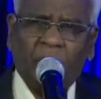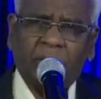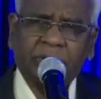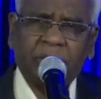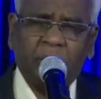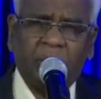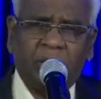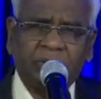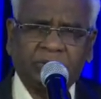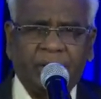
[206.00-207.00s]
and some
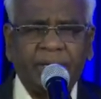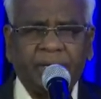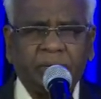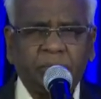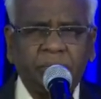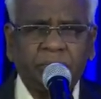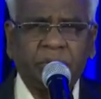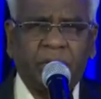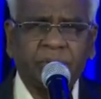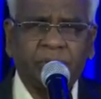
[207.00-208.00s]
are saying
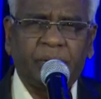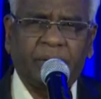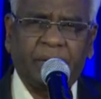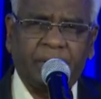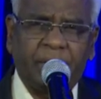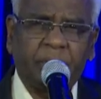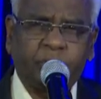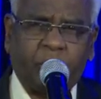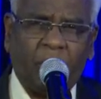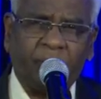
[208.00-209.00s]
that you are a
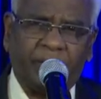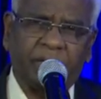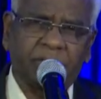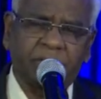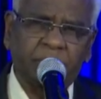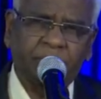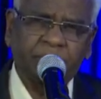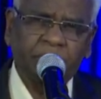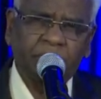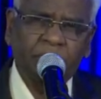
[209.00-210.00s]
great prophet.
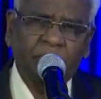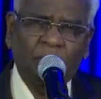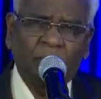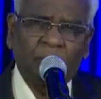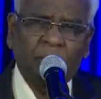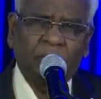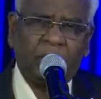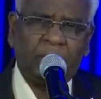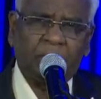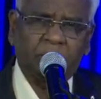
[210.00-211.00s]

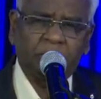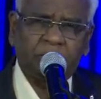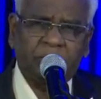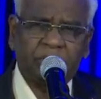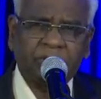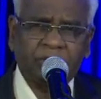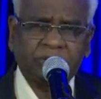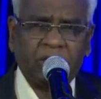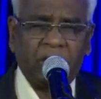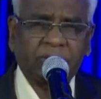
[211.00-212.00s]
Then
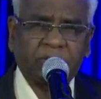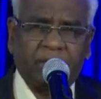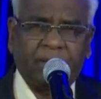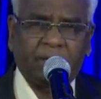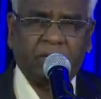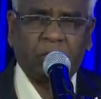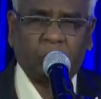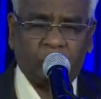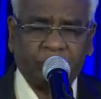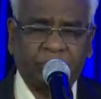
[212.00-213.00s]
Jesus asked another
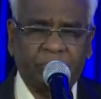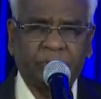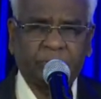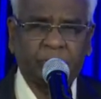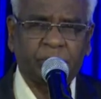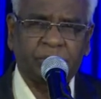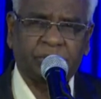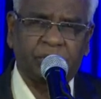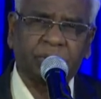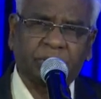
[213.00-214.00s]
questions to
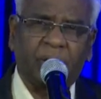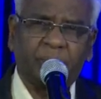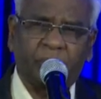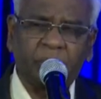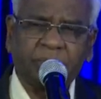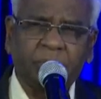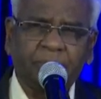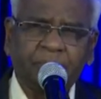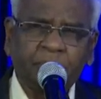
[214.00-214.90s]
his disciples